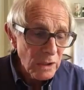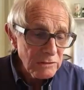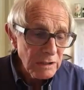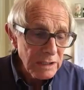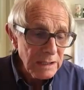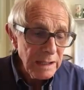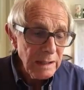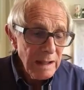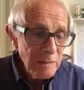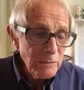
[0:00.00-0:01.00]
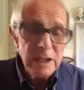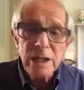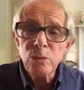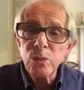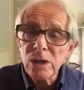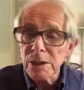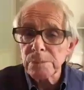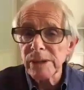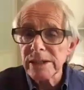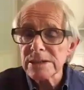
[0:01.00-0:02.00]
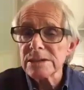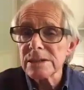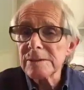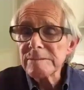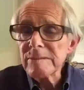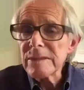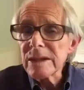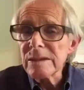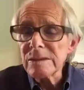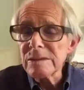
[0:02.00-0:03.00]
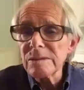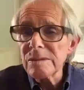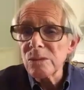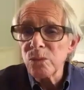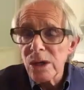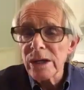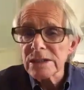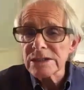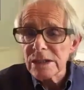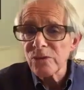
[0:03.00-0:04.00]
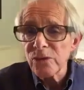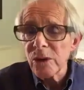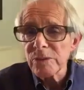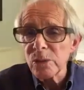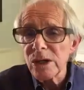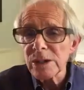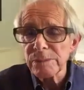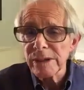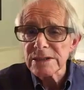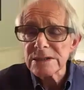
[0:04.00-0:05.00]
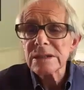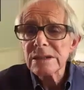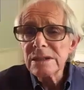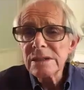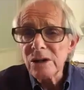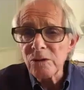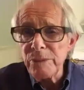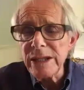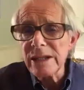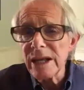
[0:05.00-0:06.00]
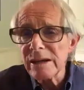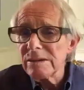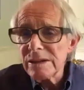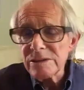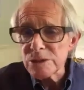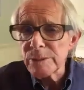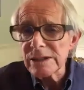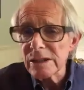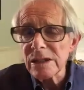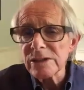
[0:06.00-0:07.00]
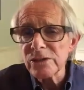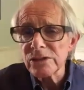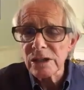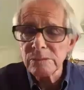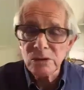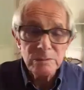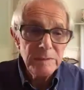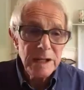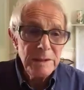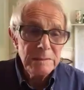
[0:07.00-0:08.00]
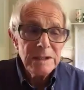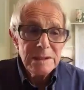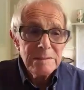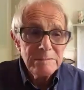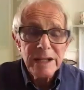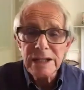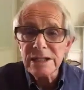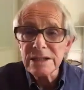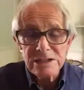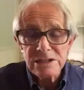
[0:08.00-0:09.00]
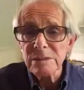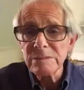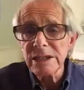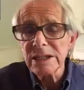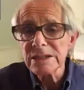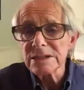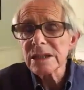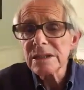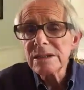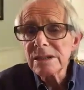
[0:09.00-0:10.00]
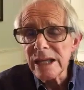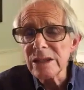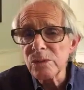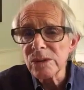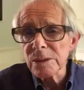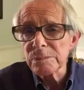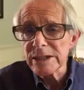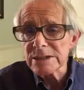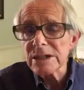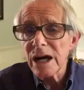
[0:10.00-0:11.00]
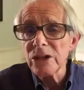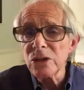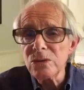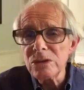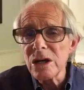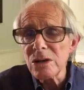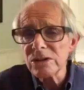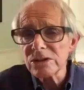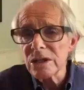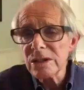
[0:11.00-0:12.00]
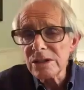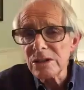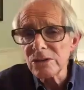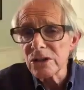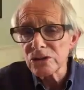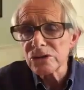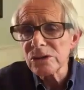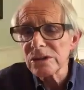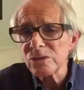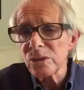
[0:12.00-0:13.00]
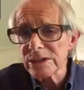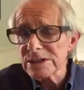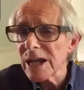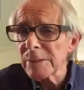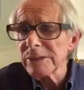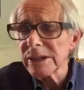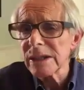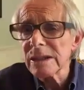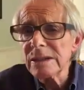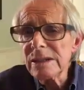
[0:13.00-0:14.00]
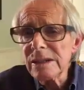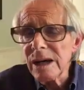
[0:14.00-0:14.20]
quite rightly, we need workers from the workplace who've been there, spent a lifetime or maybe many years, some years in the workplace, and who know the truth of what is happening.